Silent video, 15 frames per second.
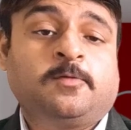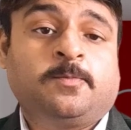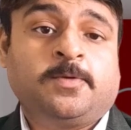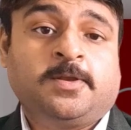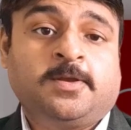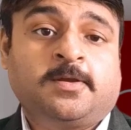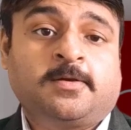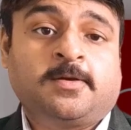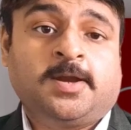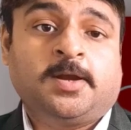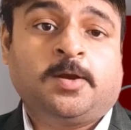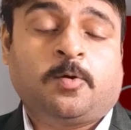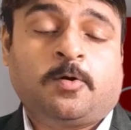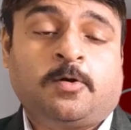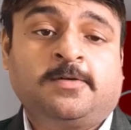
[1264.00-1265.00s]
superior
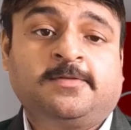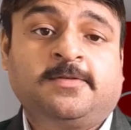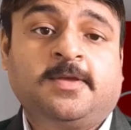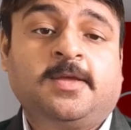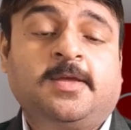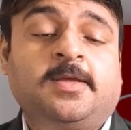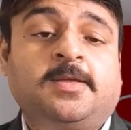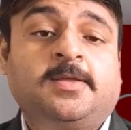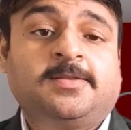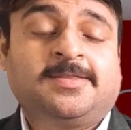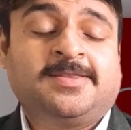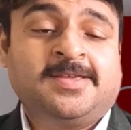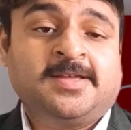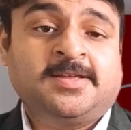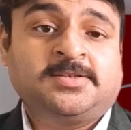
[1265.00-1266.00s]
grade horse,
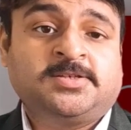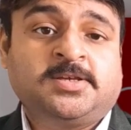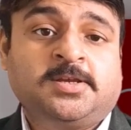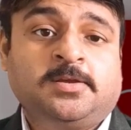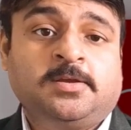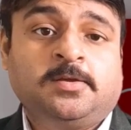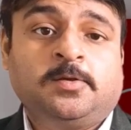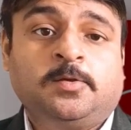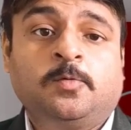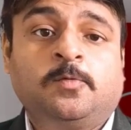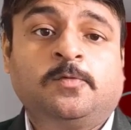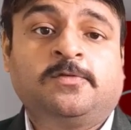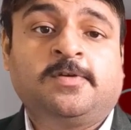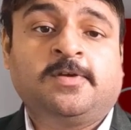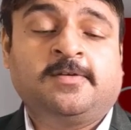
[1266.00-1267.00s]
Tianqi
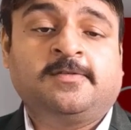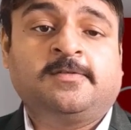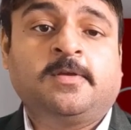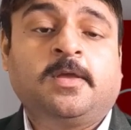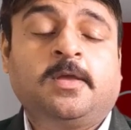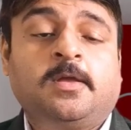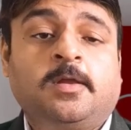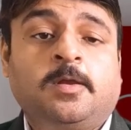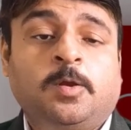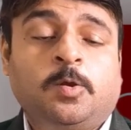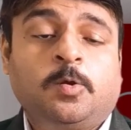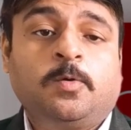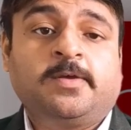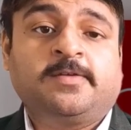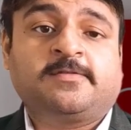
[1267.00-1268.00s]
used his
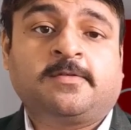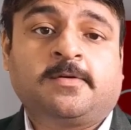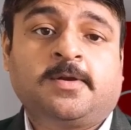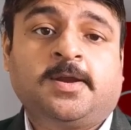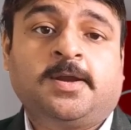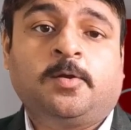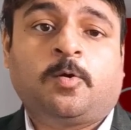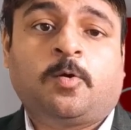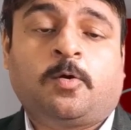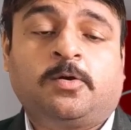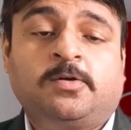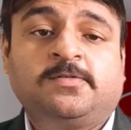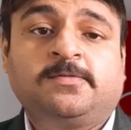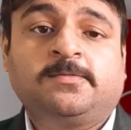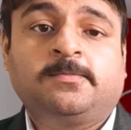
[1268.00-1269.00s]
lowest grade
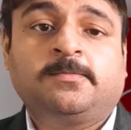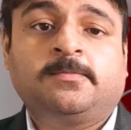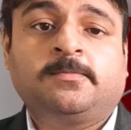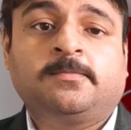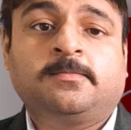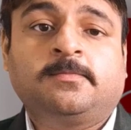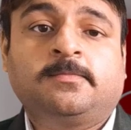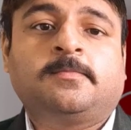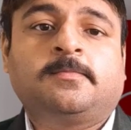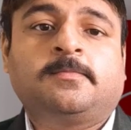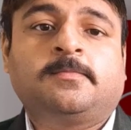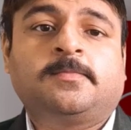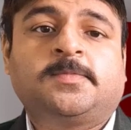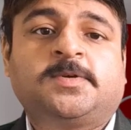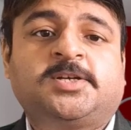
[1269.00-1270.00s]
horse.
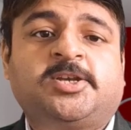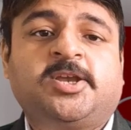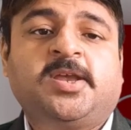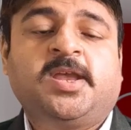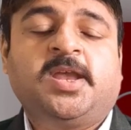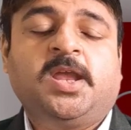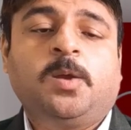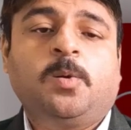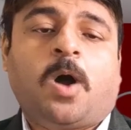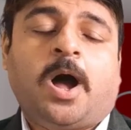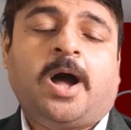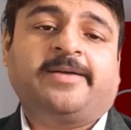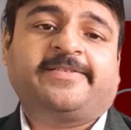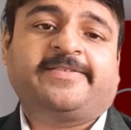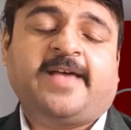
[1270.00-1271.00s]
Qi
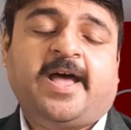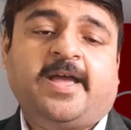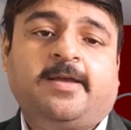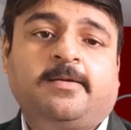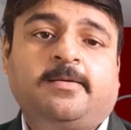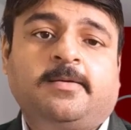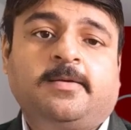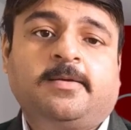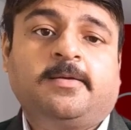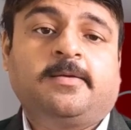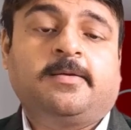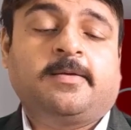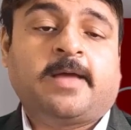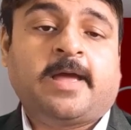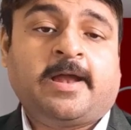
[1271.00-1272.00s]
Wang Sai
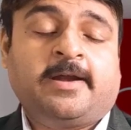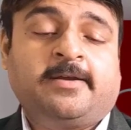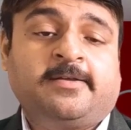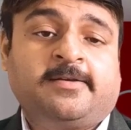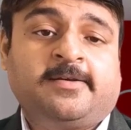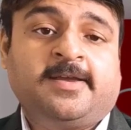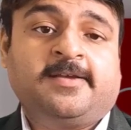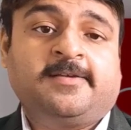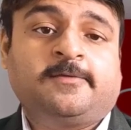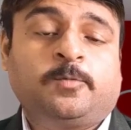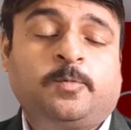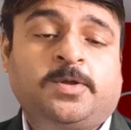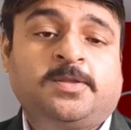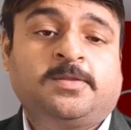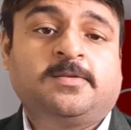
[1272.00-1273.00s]
had a race
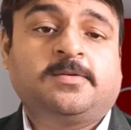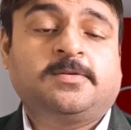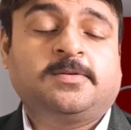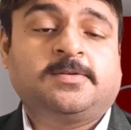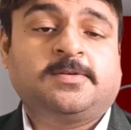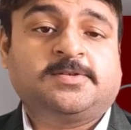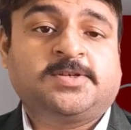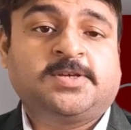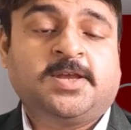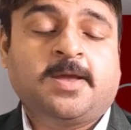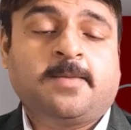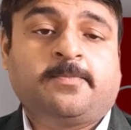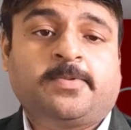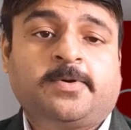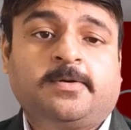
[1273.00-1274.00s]
with Qi
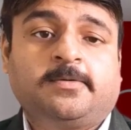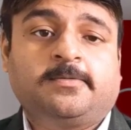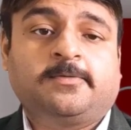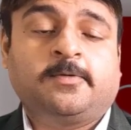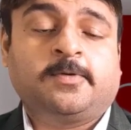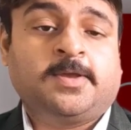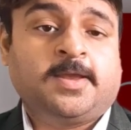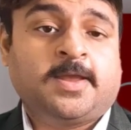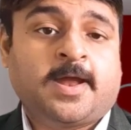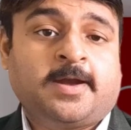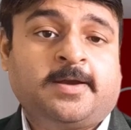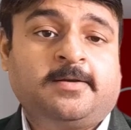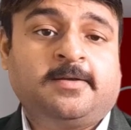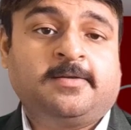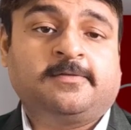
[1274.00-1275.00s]
Emperor. So he
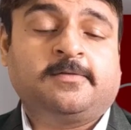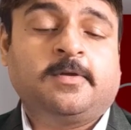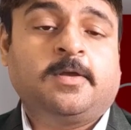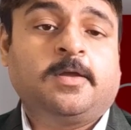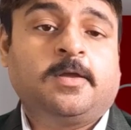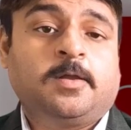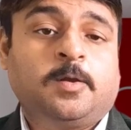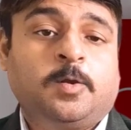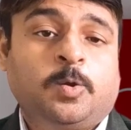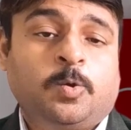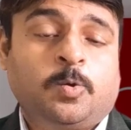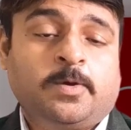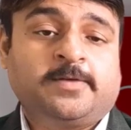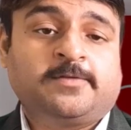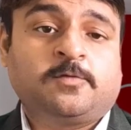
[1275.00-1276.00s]
had his
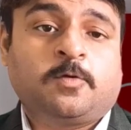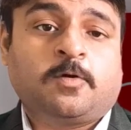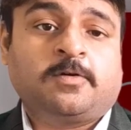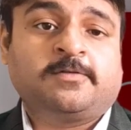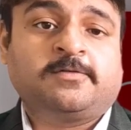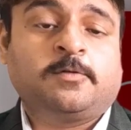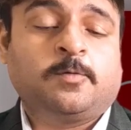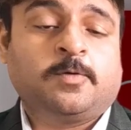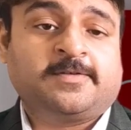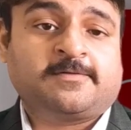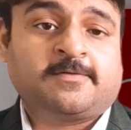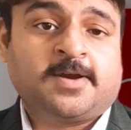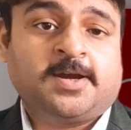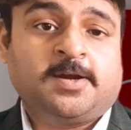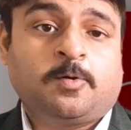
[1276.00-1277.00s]
lowest horse, lowest
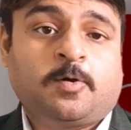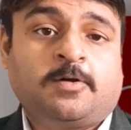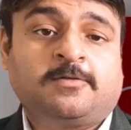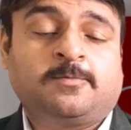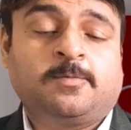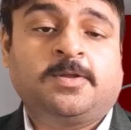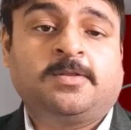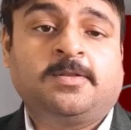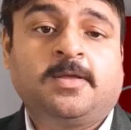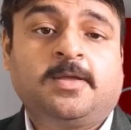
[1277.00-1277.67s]
grade horse with